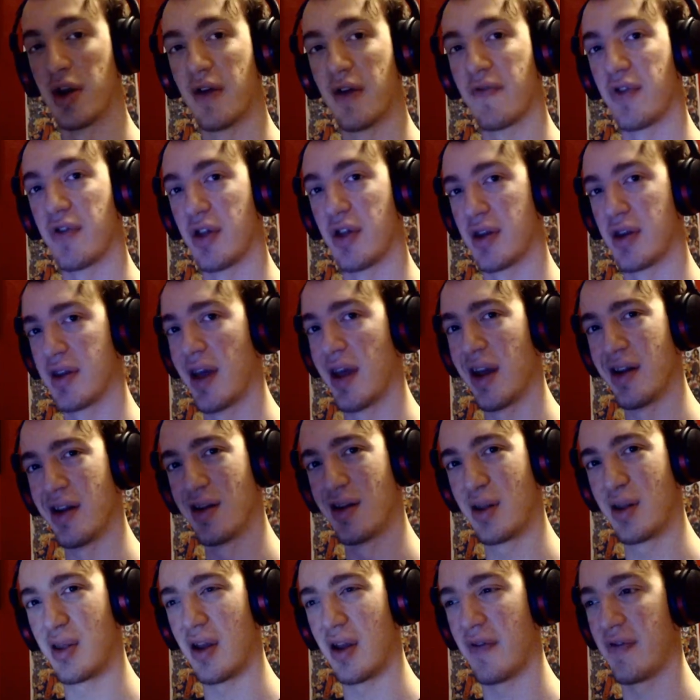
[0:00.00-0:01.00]
it for the
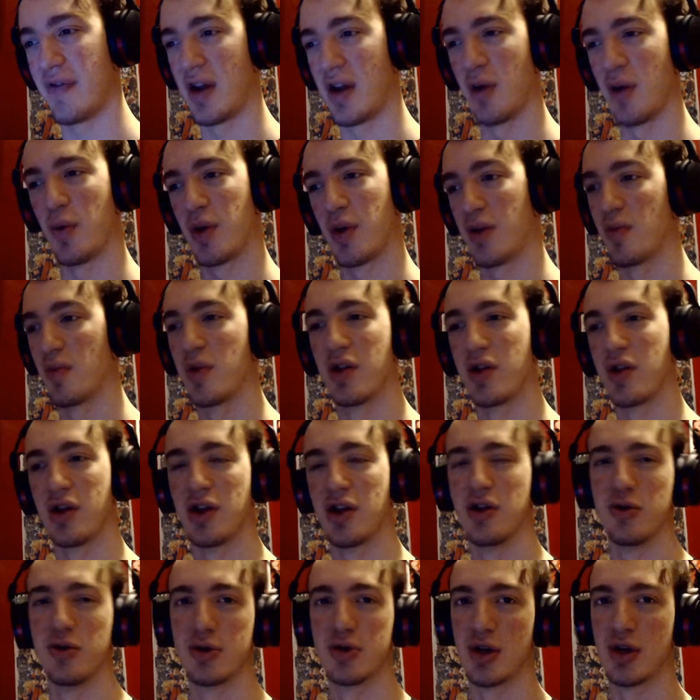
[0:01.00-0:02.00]
Titan stuff and I wasn't really
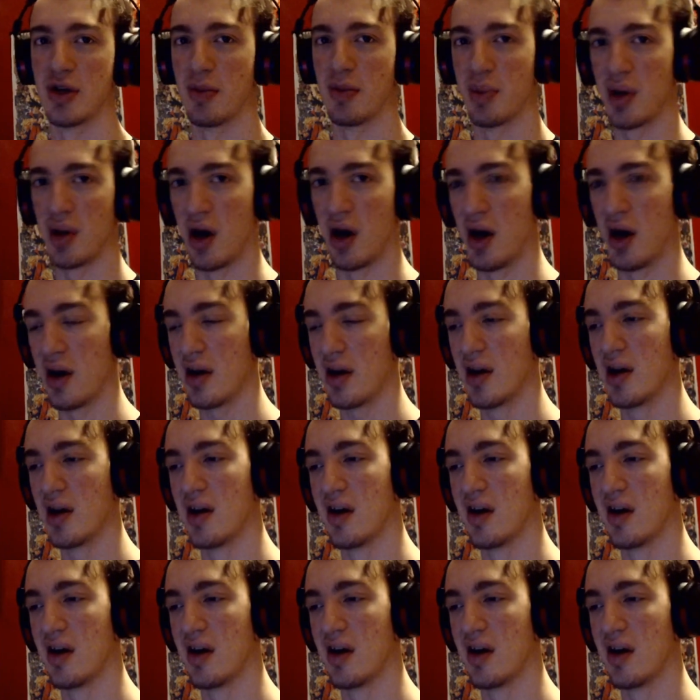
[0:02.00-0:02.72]
huge on the plot.